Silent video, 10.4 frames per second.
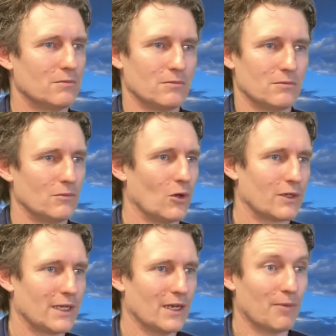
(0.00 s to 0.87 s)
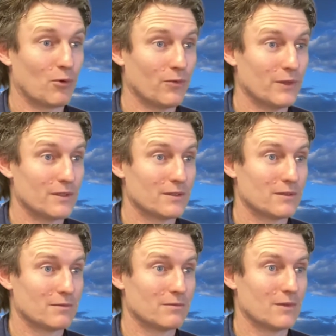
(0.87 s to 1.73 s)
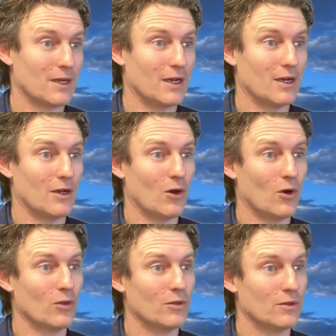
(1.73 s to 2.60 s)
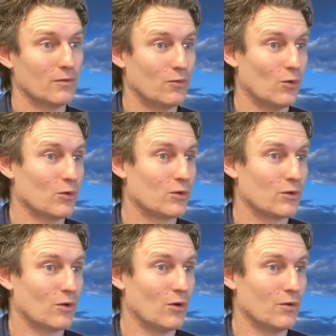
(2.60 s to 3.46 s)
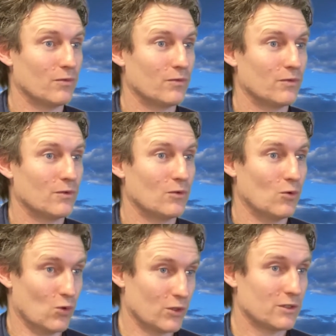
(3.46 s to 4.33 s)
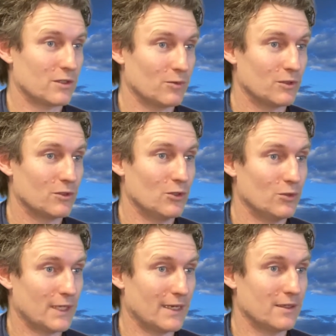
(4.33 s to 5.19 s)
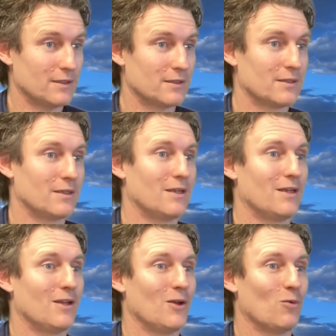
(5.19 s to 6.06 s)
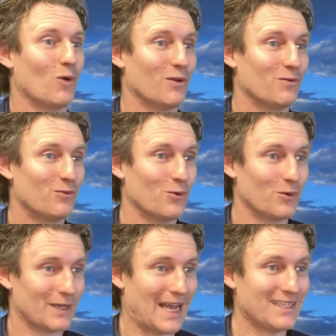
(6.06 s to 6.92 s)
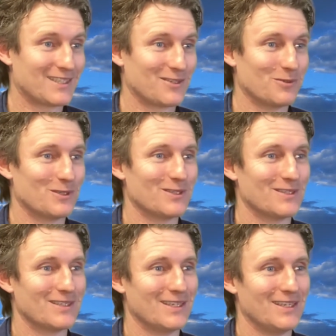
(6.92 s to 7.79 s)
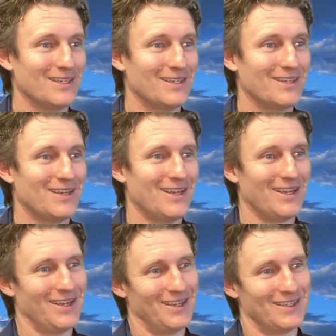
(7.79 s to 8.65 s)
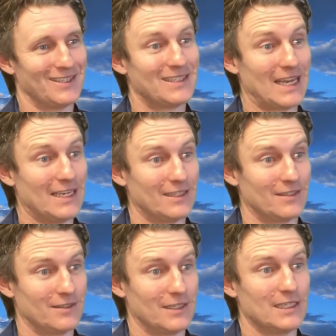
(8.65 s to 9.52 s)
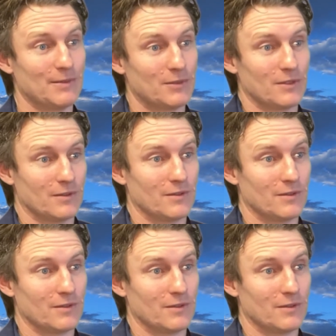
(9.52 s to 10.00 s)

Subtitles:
lock in our profits on the 4th of August. There were two tenders, one for Gask, which is the state Egyptian